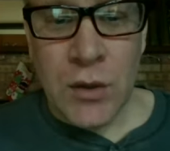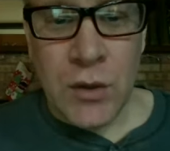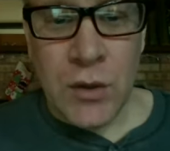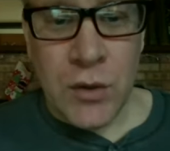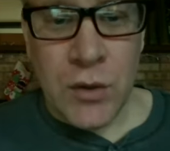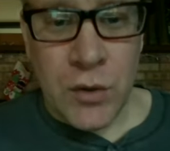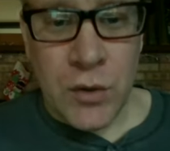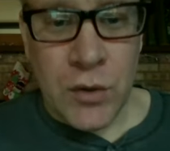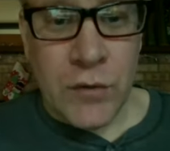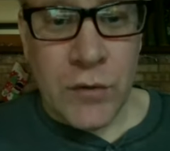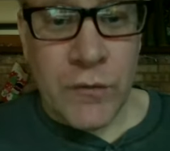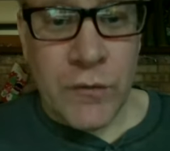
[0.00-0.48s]

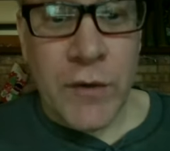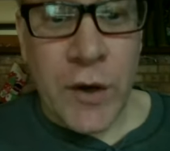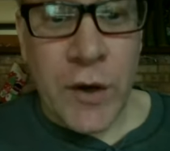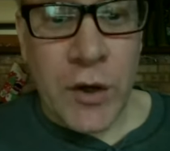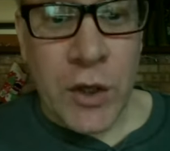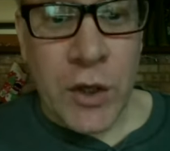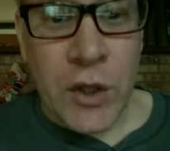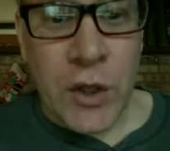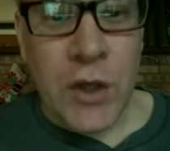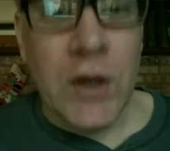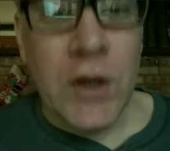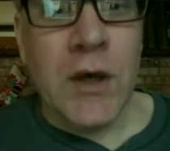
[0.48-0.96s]
you're
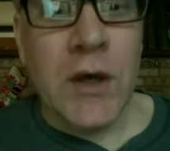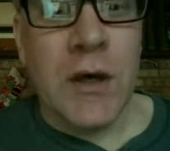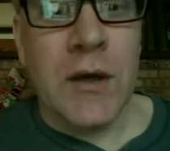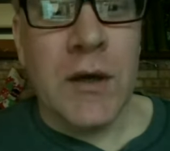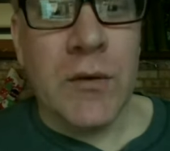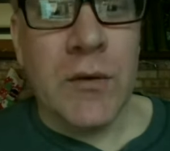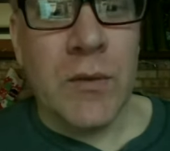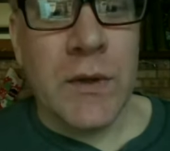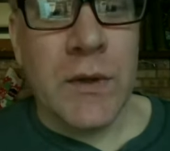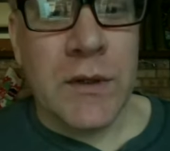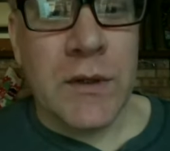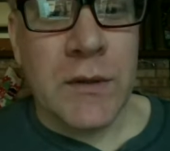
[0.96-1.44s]
very
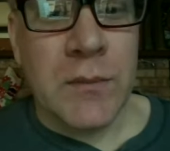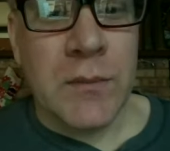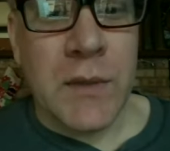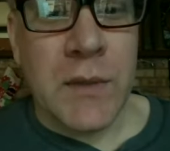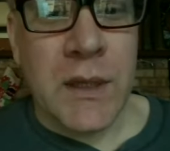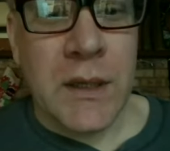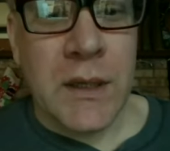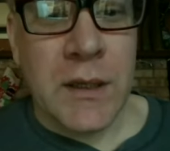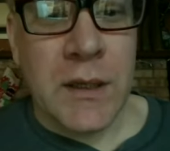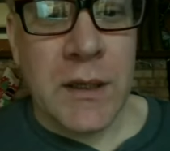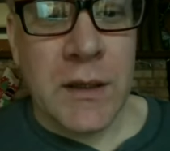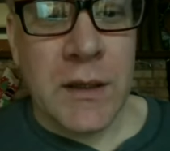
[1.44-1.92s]
good with the
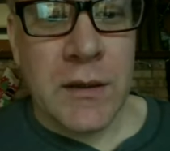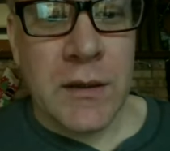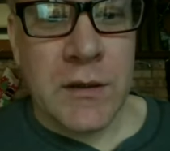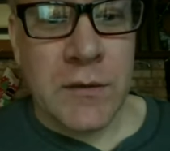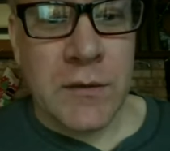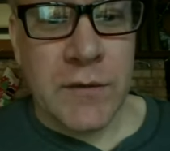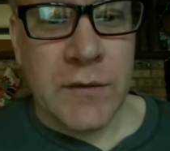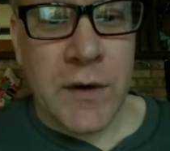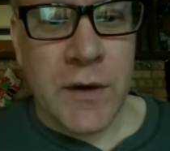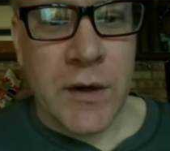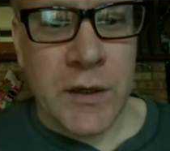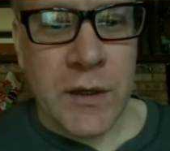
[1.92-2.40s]
media and
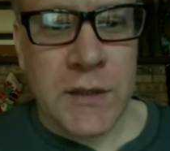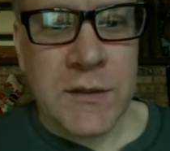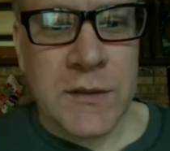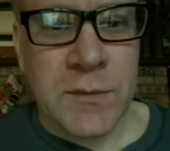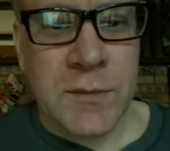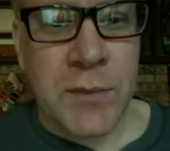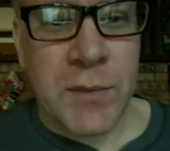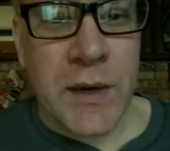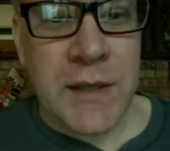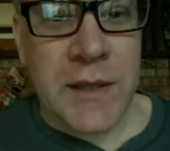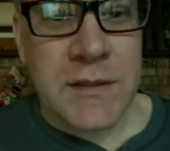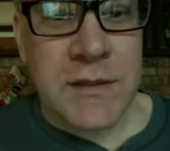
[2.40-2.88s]
you're very
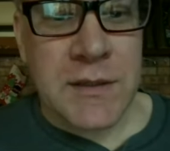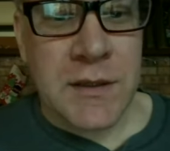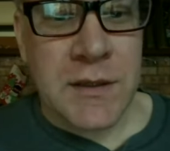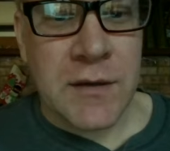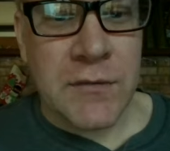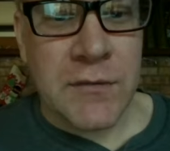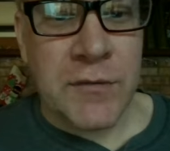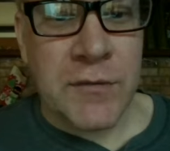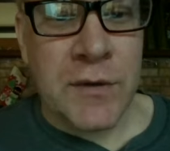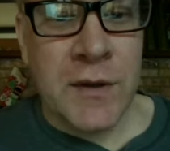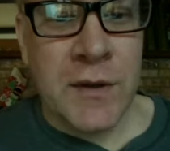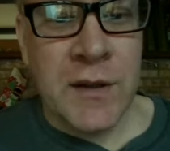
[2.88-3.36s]

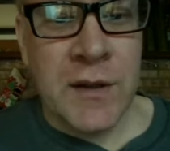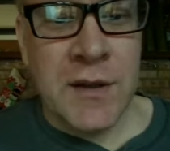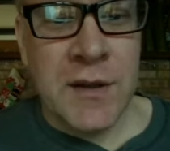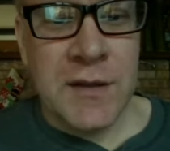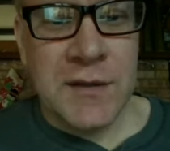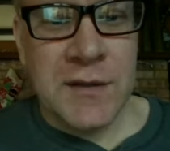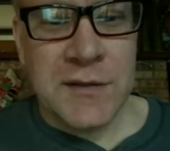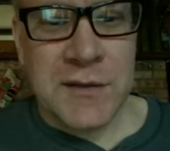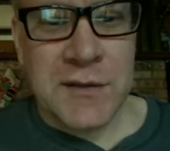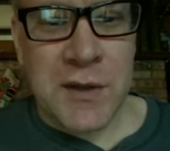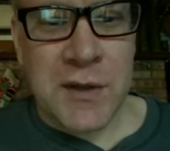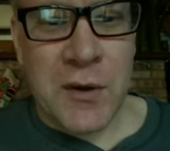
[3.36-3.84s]
expressive.
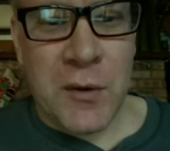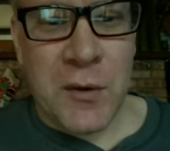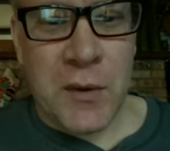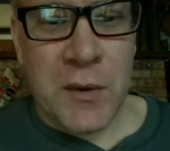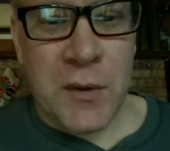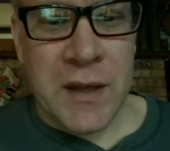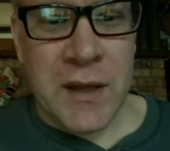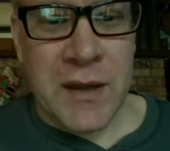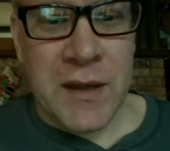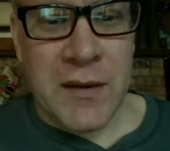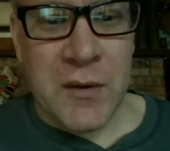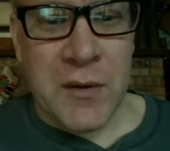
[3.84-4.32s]
So
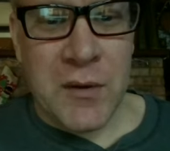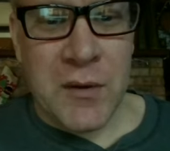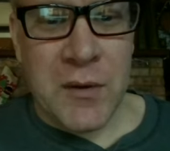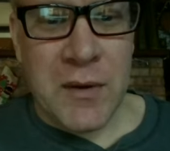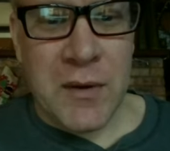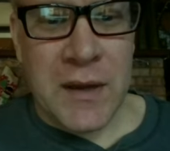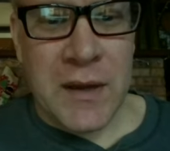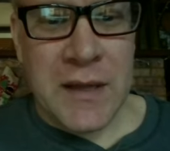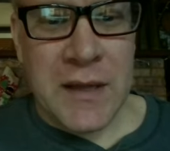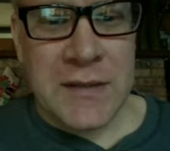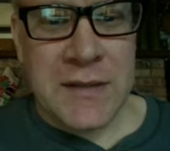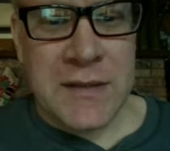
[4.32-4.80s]

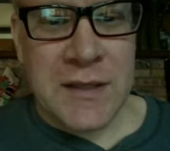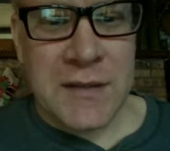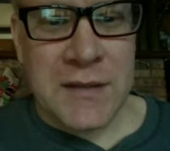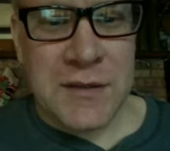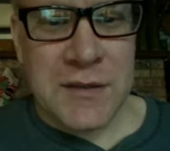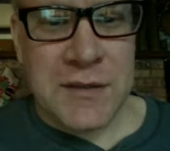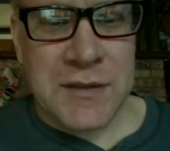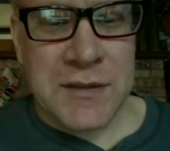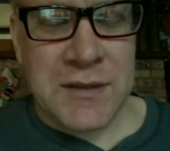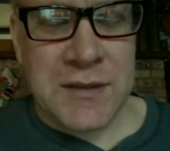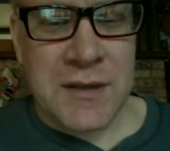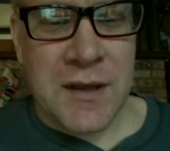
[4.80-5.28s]
is it
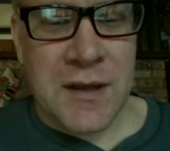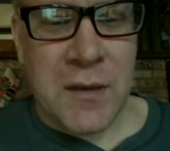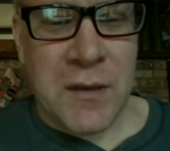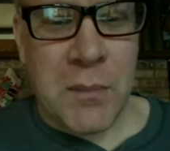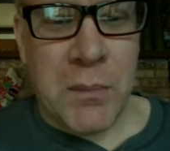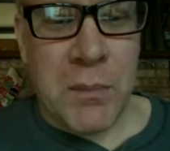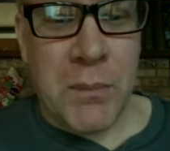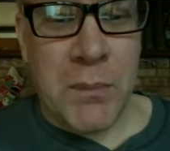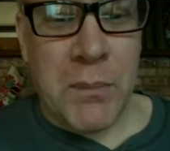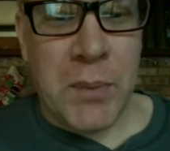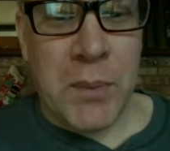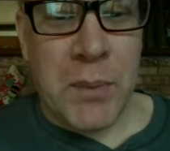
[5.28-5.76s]
just a
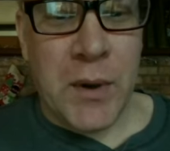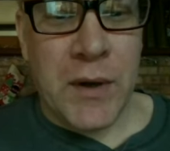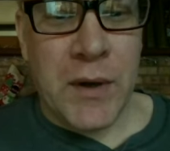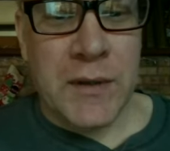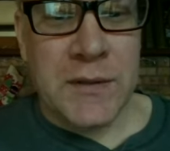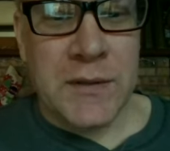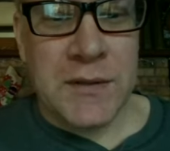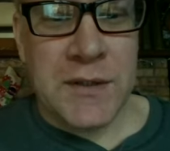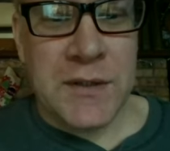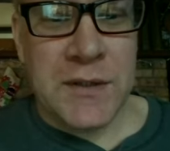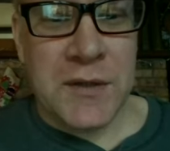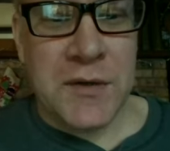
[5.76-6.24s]

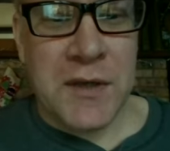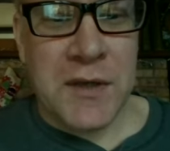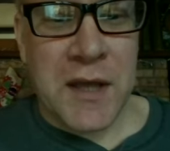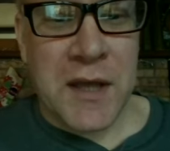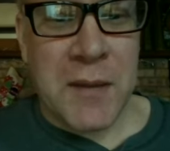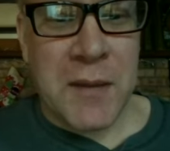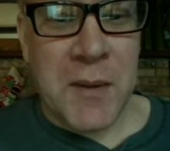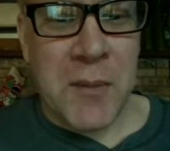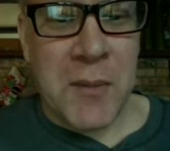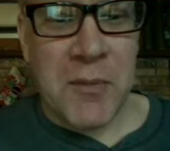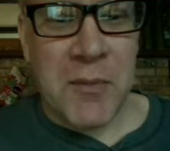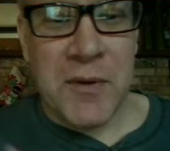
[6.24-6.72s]
burden to you to
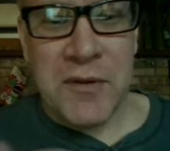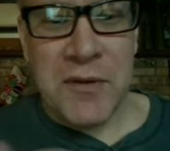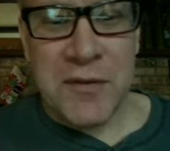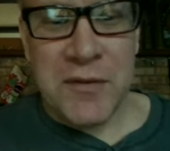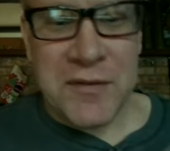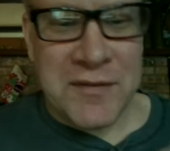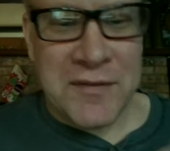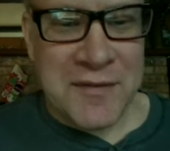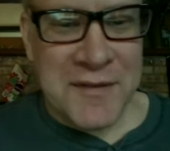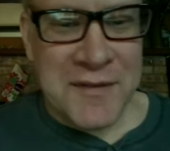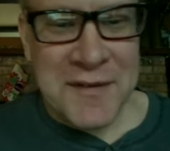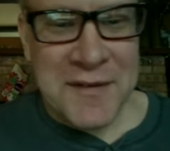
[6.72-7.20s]
come up with
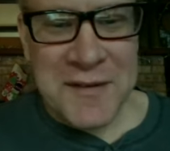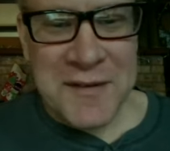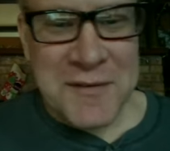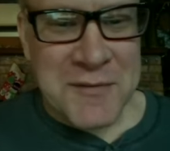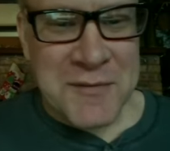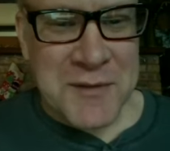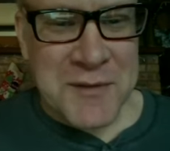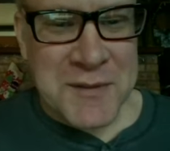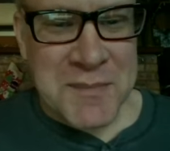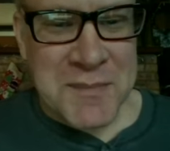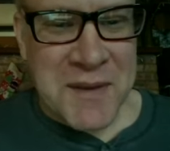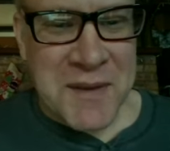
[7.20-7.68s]

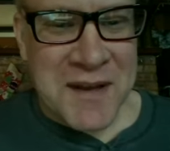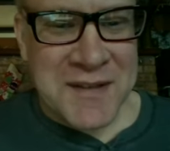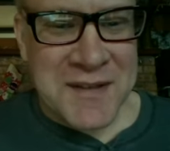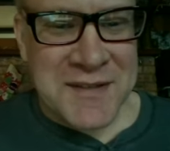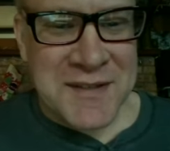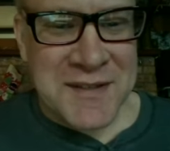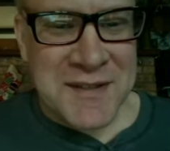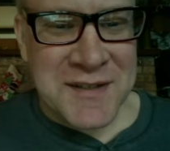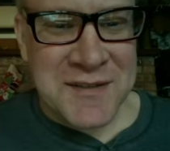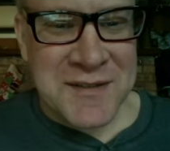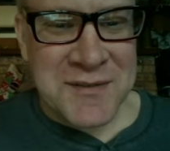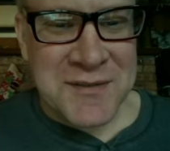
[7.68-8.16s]

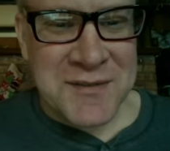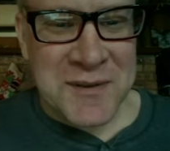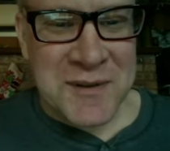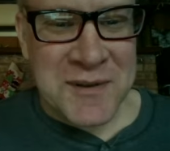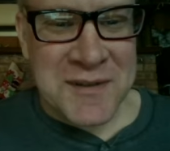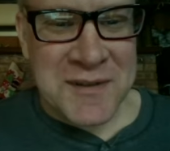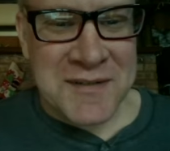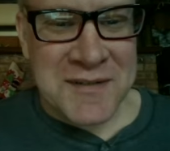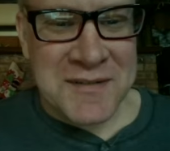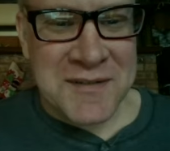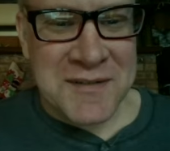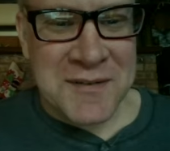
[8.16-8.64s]
responses,
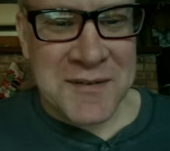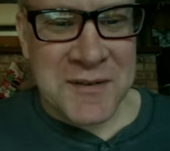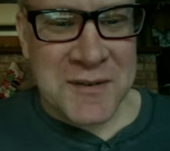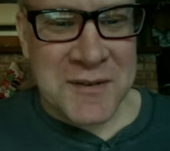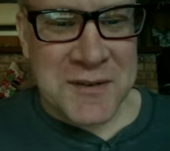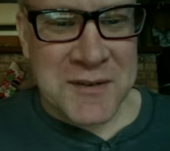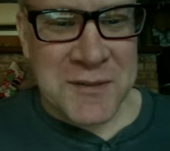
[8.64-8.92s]
or are you